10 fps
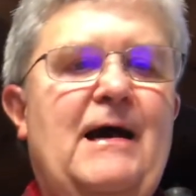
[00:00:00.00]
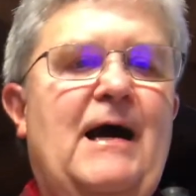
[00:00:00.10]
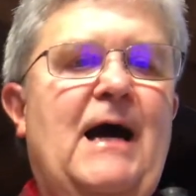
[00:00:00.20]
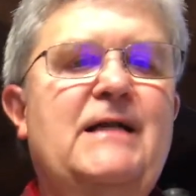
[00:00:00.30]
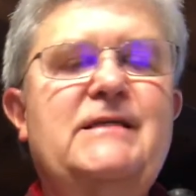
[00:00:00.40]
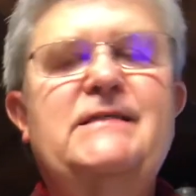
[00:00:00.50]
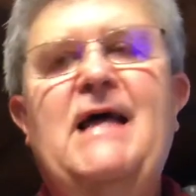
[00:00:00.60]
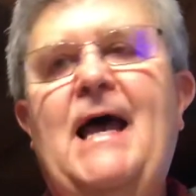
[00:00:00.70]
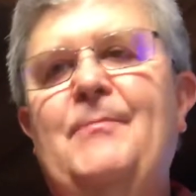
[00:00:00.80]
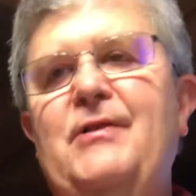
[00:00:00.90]
I just
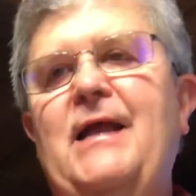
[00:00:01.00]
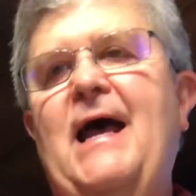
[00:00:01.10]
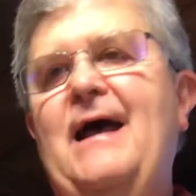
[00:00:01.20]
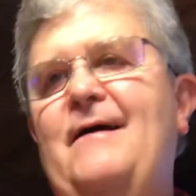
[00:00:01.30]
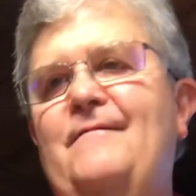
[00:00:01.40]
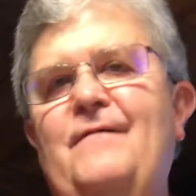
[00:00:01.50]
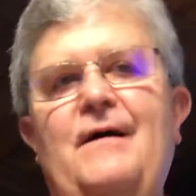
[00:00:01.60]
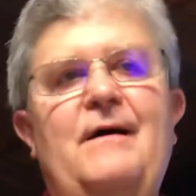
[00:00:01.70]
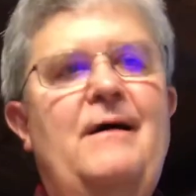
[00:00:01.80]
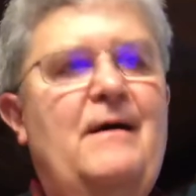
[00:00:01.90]
happen to have
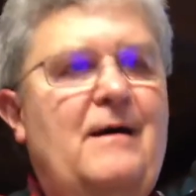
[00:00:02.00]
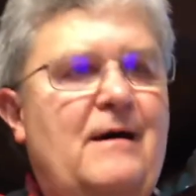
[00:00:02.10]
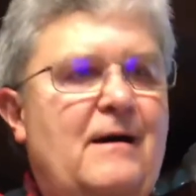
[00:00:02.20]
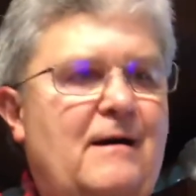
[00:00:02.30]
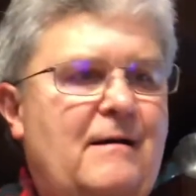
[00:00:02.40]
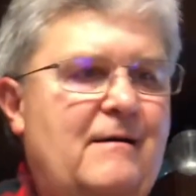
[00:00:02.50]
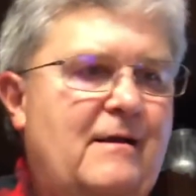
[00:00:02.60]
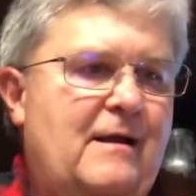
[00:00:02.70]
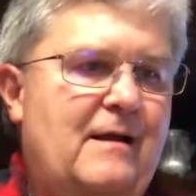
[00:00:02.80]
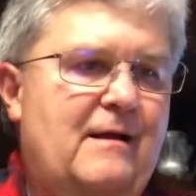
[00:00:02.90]

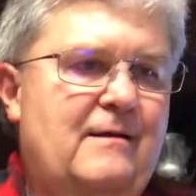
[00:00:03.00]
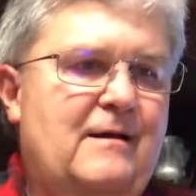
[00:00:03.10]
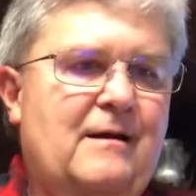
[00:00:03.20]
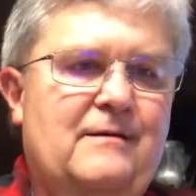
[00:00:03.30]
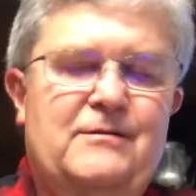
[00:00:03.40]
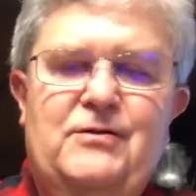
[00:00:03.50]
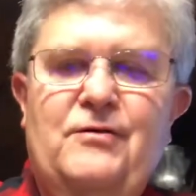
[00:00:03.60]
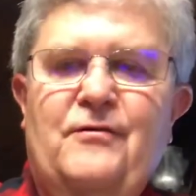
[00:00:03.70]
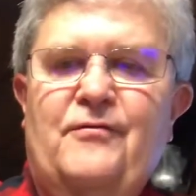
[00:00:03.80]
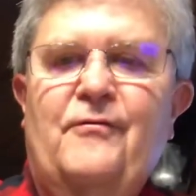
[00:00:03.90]
2
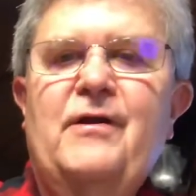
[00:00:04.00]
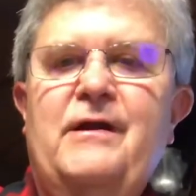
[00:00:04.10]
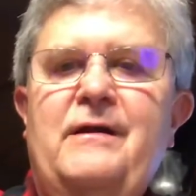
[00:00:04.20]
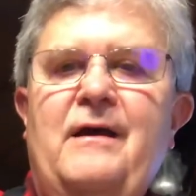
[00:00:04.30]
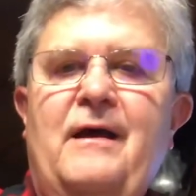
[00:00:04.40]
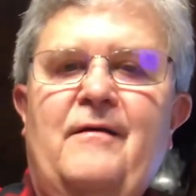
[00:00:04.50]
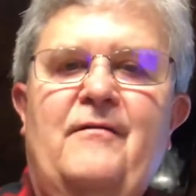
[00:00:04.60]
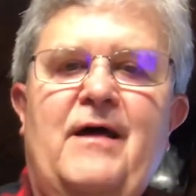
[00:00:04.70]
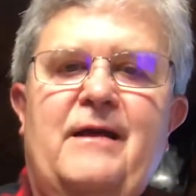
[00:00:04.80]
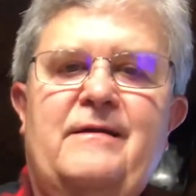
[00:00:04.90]
or 3
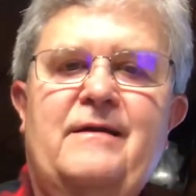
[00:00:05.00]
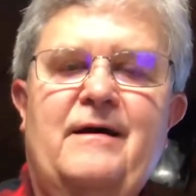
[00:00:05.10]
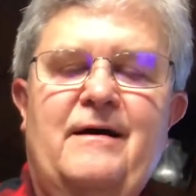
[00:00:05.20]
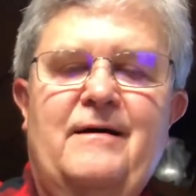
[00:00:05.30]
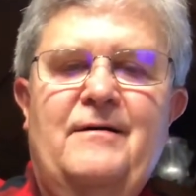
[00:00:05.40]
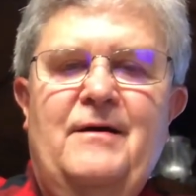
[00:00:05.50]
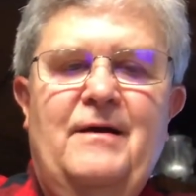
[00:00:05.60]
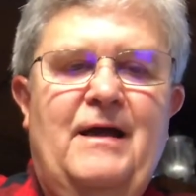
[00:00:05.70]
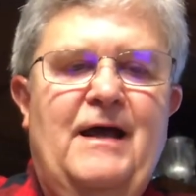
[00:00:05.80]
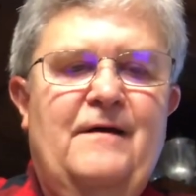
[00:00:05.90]
that
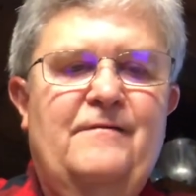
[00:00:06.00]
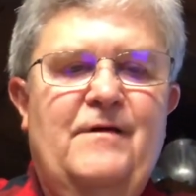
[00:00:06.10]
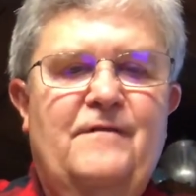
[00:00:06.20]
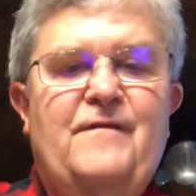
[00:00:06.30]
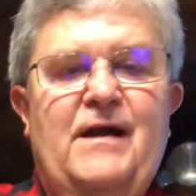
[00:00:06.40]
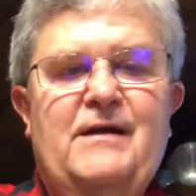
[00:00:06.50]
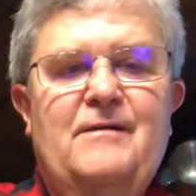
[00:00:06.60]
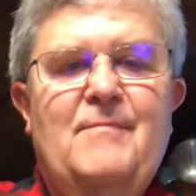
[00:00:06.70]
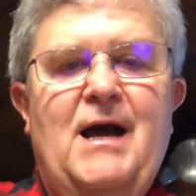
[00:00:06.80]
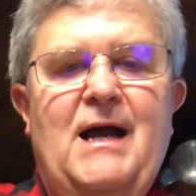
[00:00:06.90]
have
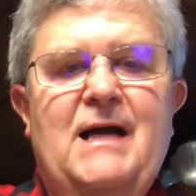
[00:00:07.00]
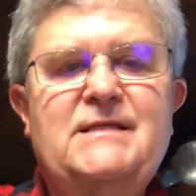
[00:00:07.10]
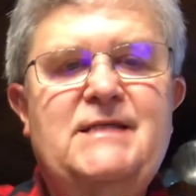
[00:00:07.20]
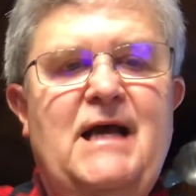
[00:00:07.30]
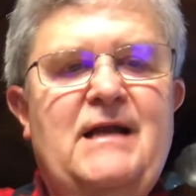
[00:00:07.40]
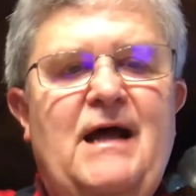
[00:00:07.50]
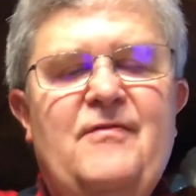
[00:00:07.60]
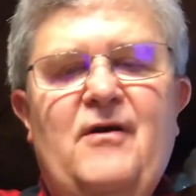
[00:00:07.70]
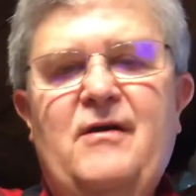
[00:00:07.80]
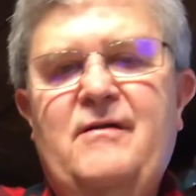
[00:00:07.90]
affected my eyesight, and I
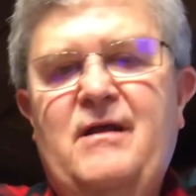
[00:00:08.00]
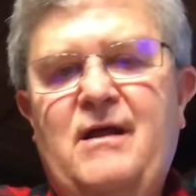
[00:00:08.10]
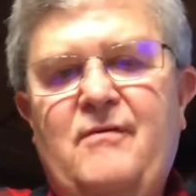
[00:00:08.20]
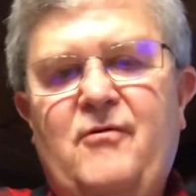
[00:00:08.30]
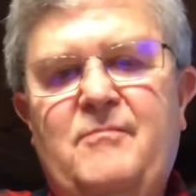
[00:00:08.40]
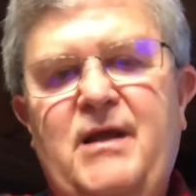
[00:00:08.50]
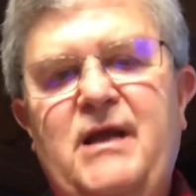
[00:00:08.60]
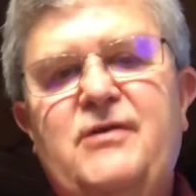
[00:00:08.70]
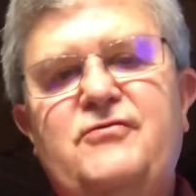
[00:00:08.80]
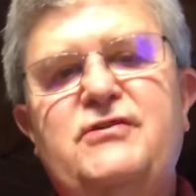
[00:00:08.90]
thought it would be
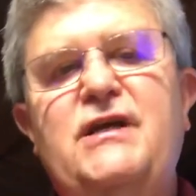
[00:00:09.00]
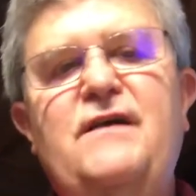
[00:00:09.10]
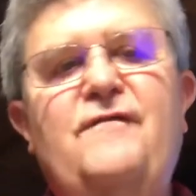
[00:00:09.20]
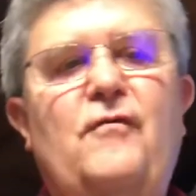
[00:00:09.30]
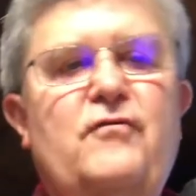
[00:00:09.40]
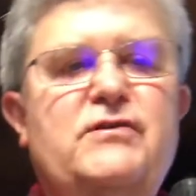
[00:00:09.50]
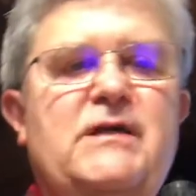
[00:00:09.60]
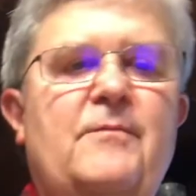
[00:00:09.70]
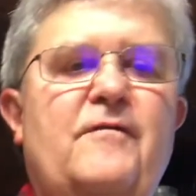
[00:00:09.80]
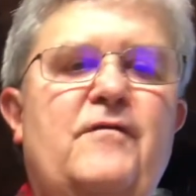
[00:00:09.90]
interesting for
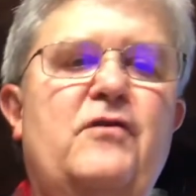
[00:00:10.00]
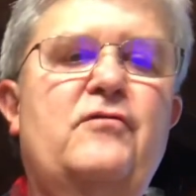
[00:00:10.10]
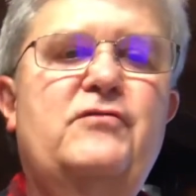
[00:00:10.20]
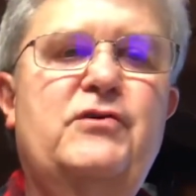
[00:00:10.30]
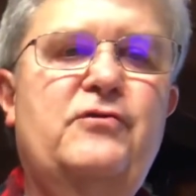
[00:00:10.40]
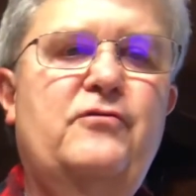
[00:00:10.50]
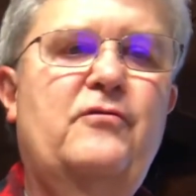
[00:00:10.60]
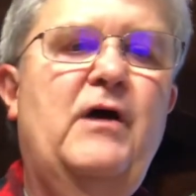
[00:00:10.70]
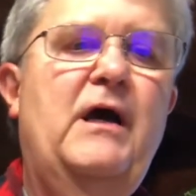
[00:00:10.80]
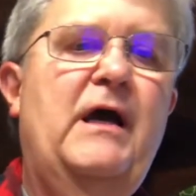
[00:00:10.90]
some of you to
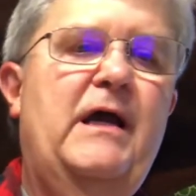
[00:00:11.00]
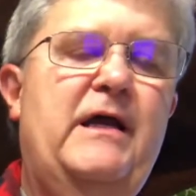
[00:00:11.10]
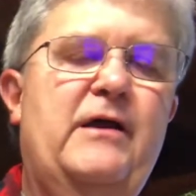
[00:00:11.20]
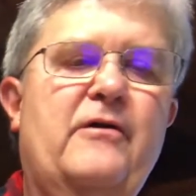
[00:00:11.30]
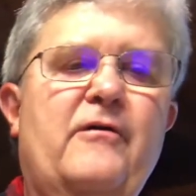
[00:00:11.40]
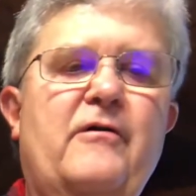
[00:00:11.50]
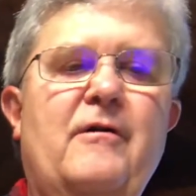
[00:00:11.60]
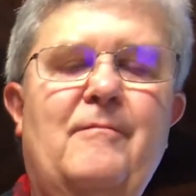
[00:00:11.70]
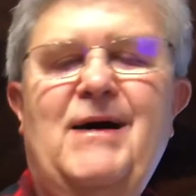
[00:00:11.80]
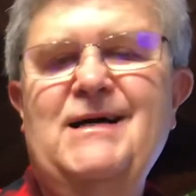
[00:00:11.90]
hear
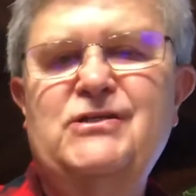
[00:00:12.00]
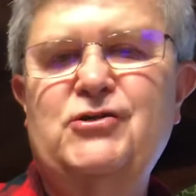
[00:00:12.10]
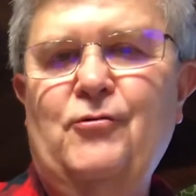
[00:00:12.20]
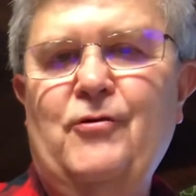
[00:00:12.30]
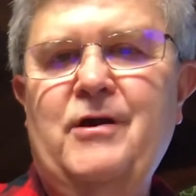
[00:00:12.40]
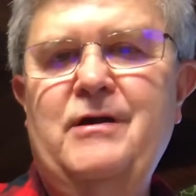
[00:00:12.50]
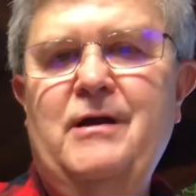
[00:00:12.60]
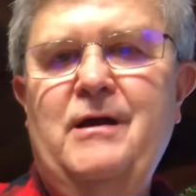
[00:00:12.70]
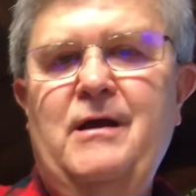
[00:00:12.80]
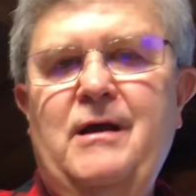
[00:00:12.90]
my story
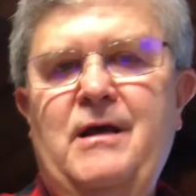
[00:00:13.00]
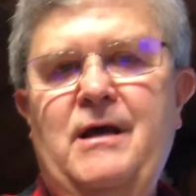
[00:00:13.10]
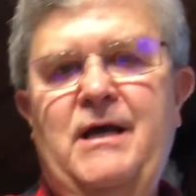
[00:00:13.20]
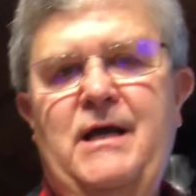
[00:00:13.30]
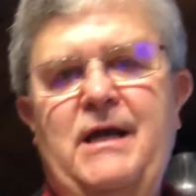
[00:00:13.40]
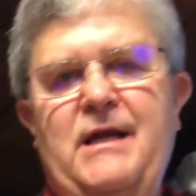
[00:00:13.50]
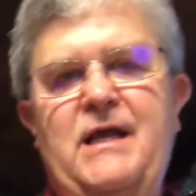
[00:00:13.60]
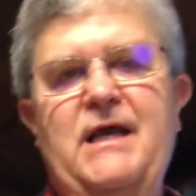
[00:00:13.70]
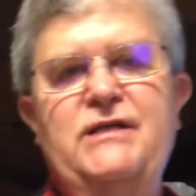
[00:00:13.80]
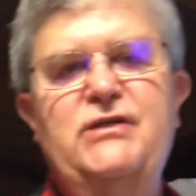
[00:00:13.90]
in
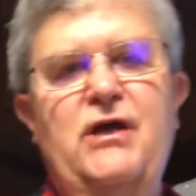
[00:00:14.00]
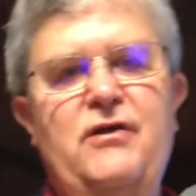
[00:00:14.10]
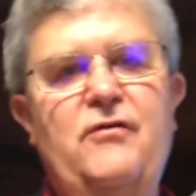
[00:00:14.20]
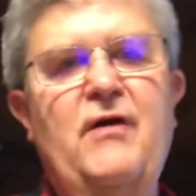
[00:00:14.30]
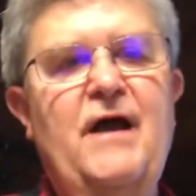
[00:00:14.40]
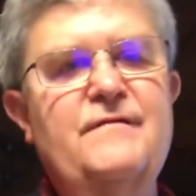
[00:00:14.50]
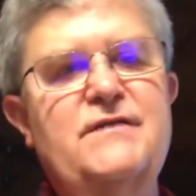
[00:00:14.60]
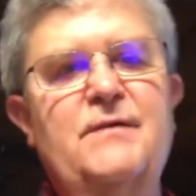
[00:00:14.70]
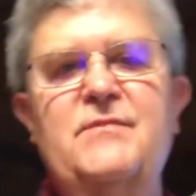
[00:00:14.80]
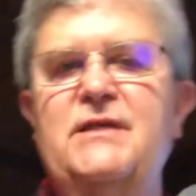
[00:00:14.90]
case you have
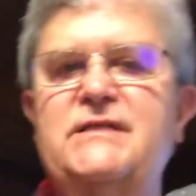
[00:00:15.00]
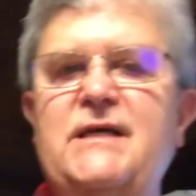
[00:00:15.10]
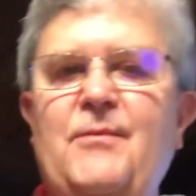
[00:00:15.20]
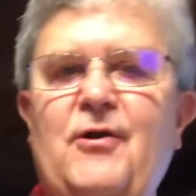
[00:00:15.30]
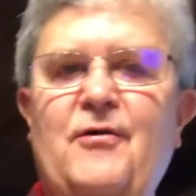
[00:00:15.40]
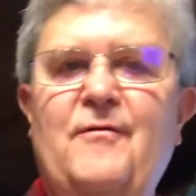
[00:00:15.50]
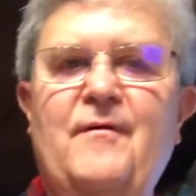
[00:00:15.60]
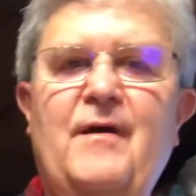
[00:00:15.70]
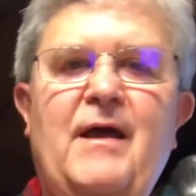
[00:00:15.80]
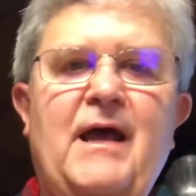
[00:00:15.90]
something similar,
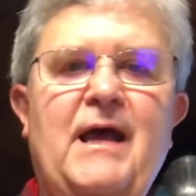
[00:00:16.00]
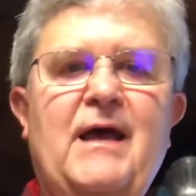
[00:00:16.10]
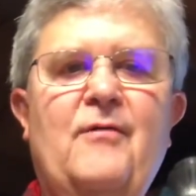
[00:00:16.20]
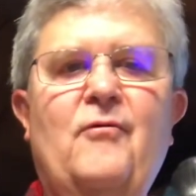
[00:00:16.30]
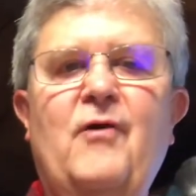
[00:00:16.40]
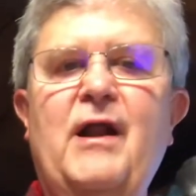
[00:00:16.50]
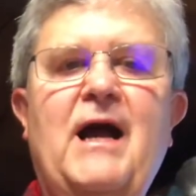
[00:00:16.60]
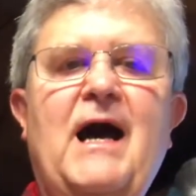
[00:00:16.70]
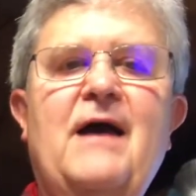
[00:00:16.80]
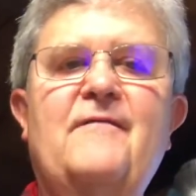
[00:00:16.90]
and what
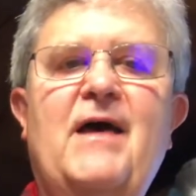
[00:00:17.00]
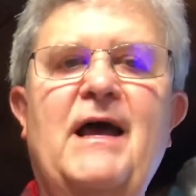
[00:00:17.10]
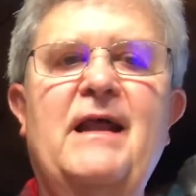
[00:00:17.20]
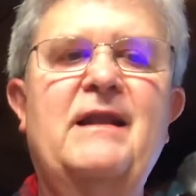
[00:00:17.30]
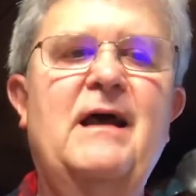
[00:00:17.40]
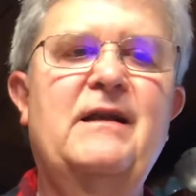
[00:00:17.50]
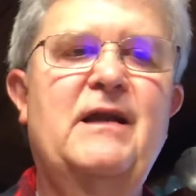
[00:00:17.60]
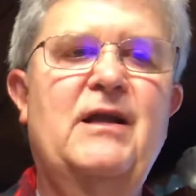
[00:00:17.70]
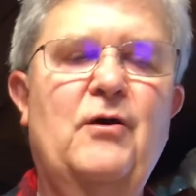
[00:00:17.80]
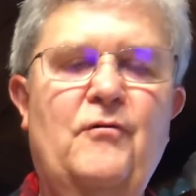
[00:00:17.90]
I have had to
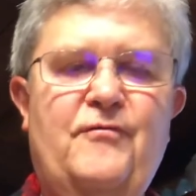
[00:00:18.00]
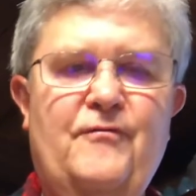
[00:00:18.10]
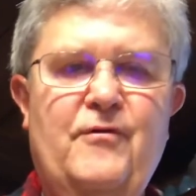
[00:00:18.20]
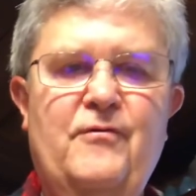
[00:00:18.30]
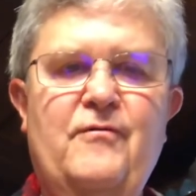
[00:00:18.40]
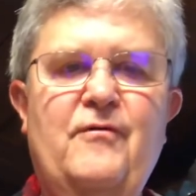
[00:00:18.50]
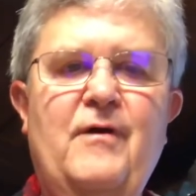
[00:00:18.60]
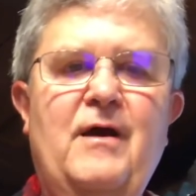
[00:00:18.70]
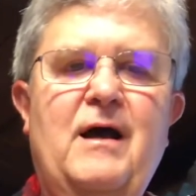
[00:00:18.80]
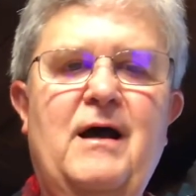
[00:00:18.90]
go through
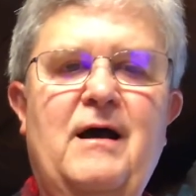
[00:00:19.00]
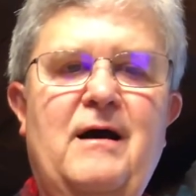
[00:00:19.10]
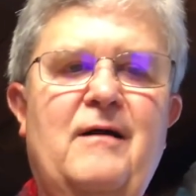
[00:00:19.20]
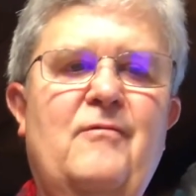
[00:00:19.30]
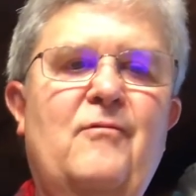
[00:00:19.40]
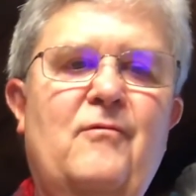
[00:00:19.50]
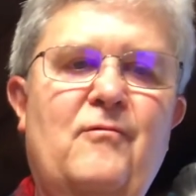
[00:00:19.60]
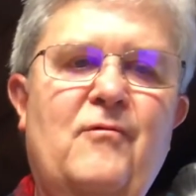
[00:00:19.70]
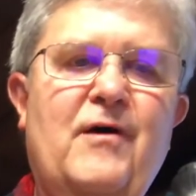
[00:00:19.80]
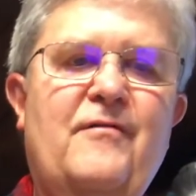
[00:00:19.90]

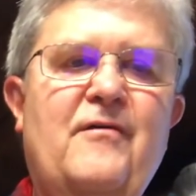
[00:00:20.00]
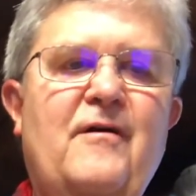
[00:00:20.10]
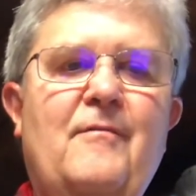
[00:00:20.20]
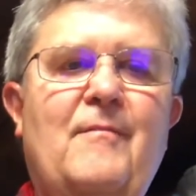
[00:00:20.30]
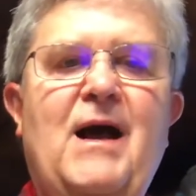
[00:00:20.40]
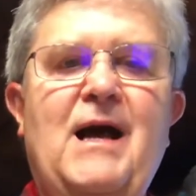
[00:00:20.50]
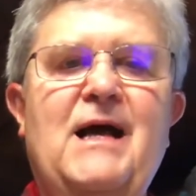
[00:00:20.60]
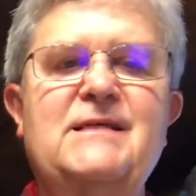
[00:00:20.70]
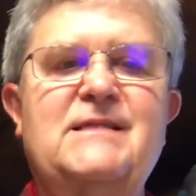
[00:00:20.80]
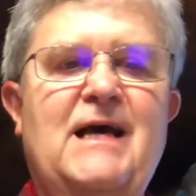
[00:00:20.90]
with my
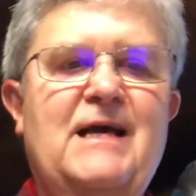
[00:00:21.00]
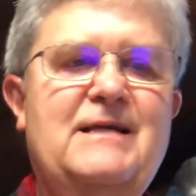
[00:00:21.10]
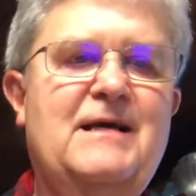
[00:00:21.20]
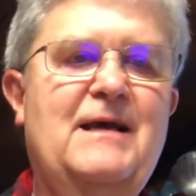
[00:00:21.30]
eyesight.